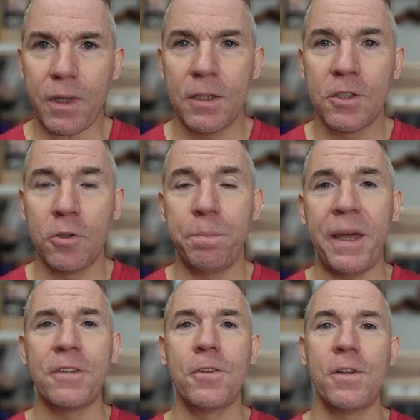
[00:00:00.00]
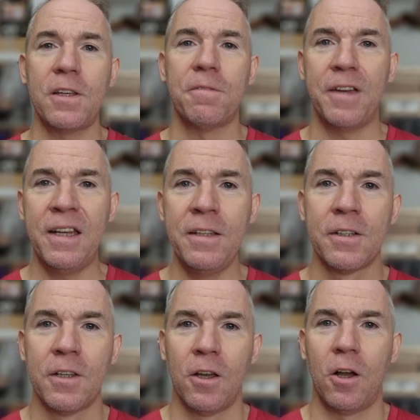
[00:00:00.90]
So back to the event,
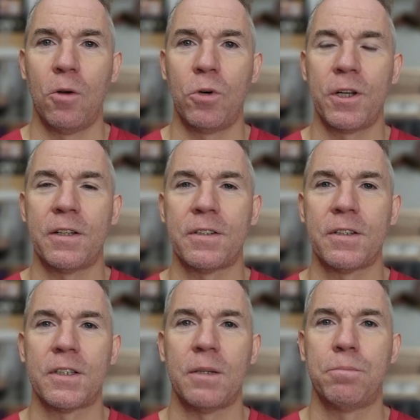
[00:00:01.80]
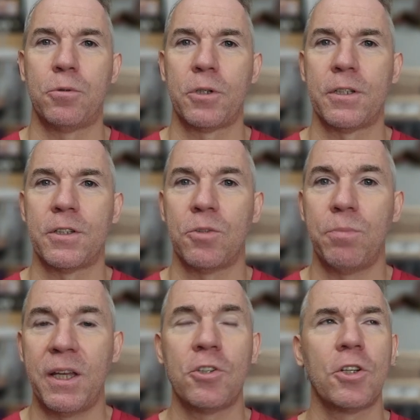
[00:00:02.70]
what else is important to
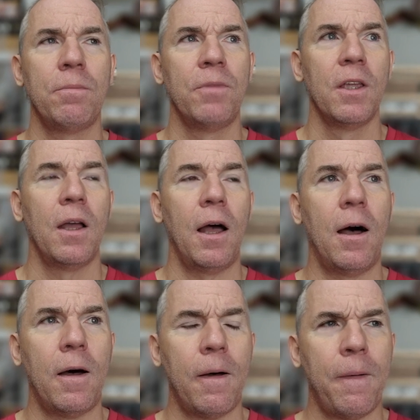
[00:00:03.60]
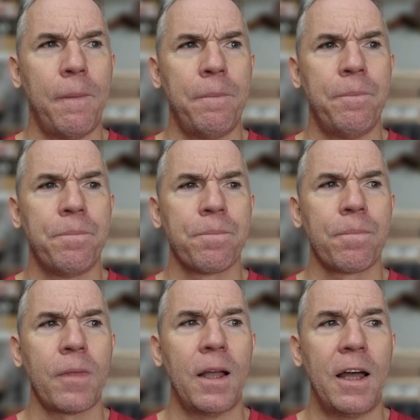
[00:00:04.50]
mention?
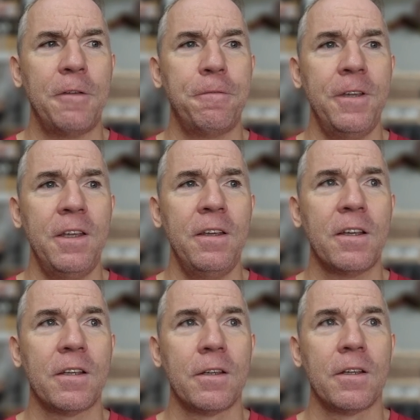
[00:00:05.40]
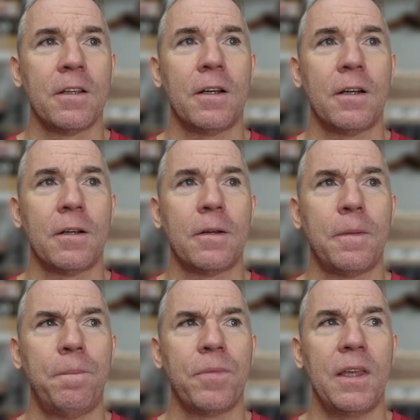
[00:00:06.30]
I think
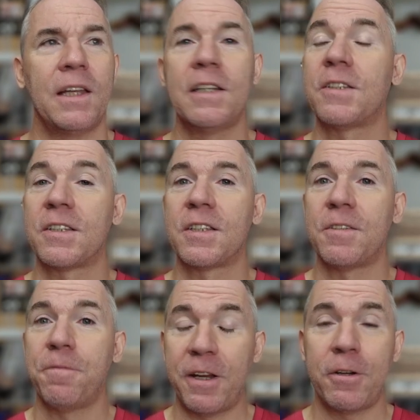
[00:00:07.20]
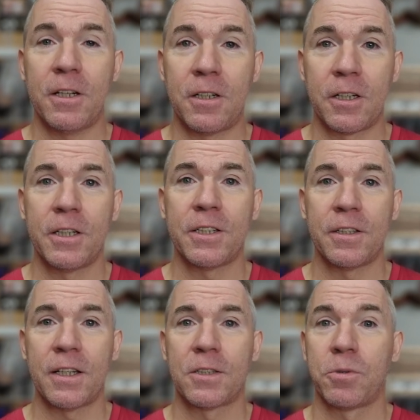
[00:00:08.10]
it is very hard,
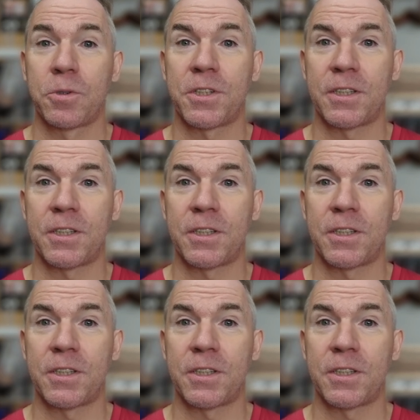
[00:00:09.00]
and that's what was